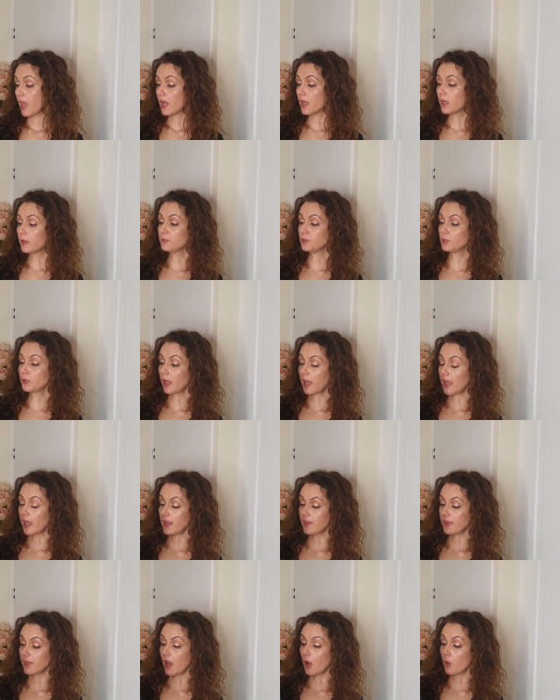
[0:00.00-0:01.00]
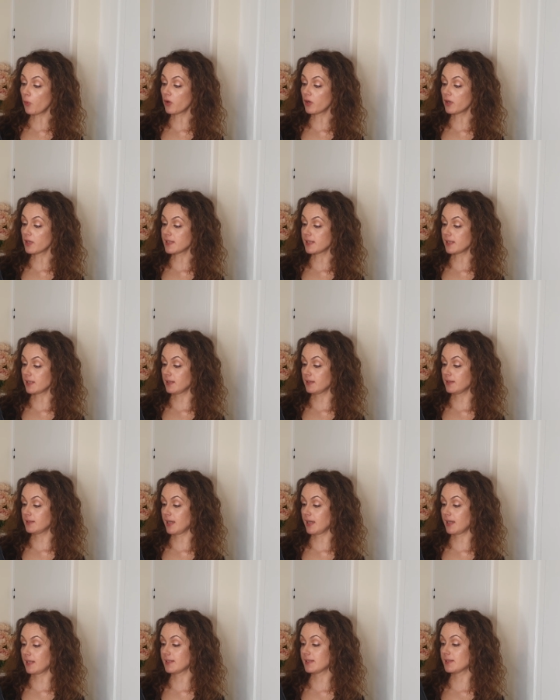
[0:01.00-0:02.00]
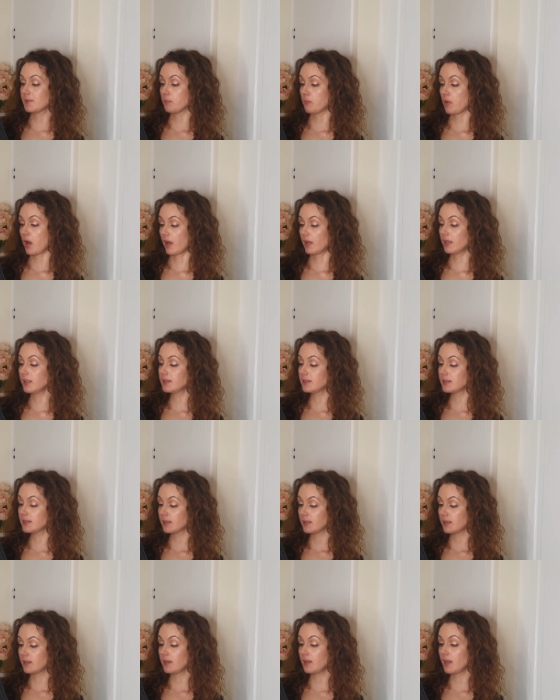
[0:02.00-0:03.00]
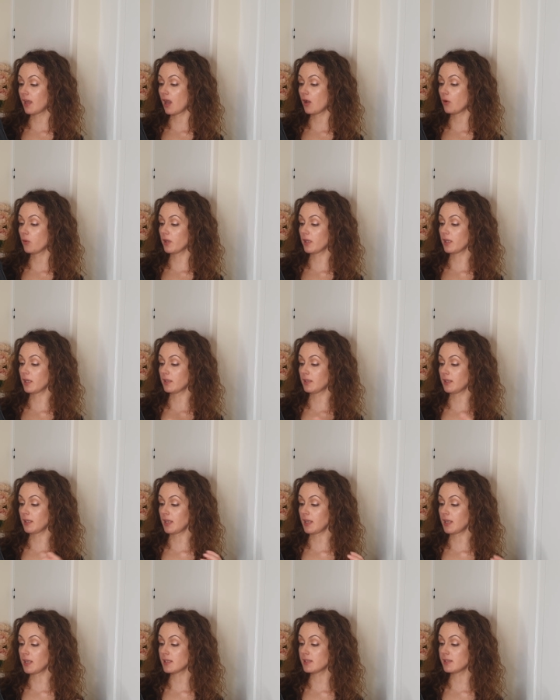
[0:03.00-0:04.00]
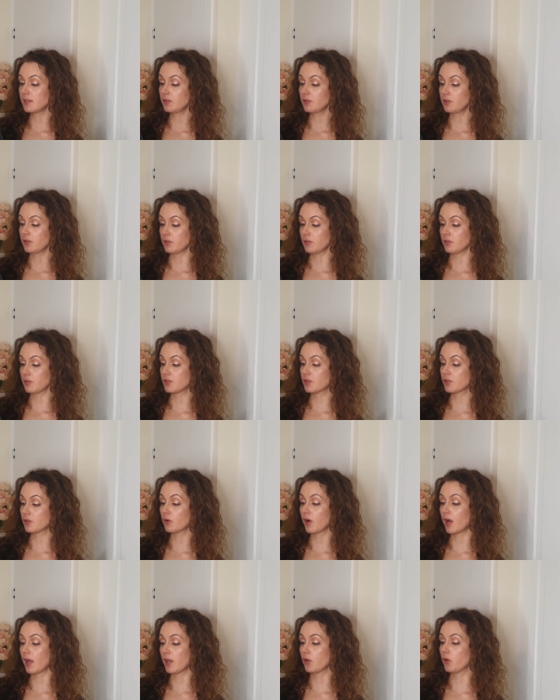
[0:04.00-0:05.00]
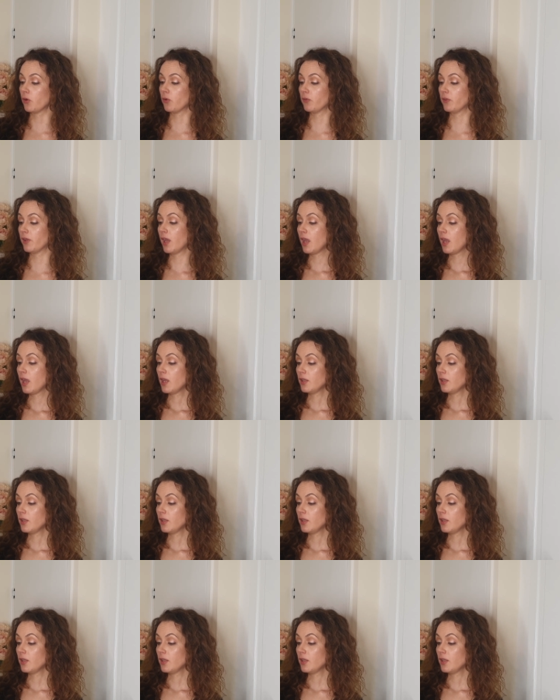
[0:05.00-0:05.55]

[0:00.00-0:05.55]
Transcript: Up to 8 hours intense matte, now in an easy to use crayon.